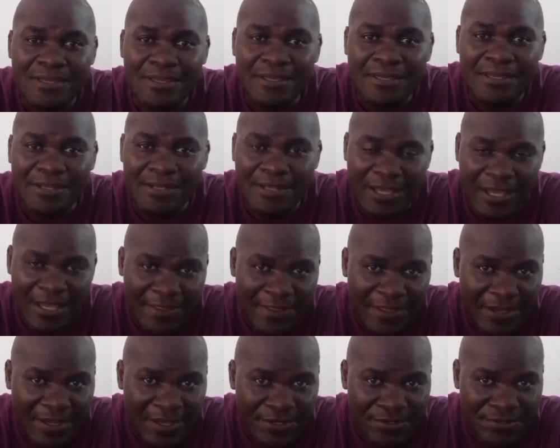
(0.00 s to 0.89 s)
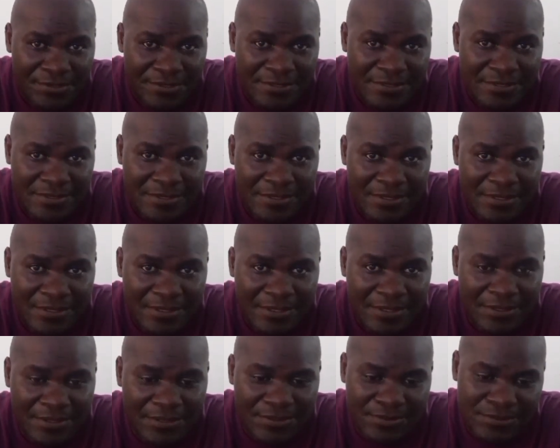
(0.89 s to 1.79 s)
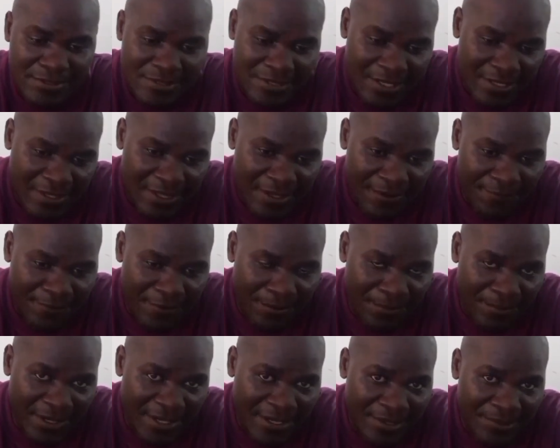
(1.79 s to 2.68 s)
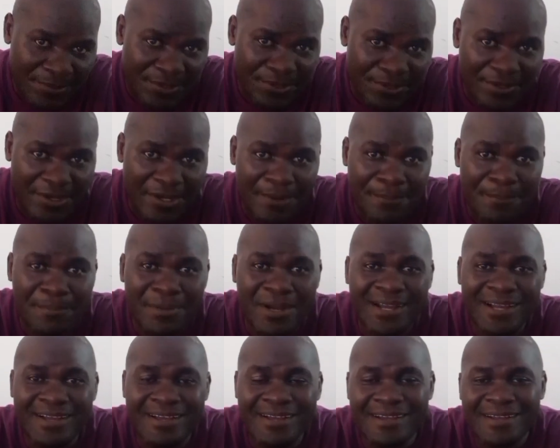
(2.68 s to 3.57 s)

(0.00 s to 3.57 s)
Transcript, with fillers: in other countries, you stay there for a while, when you come back,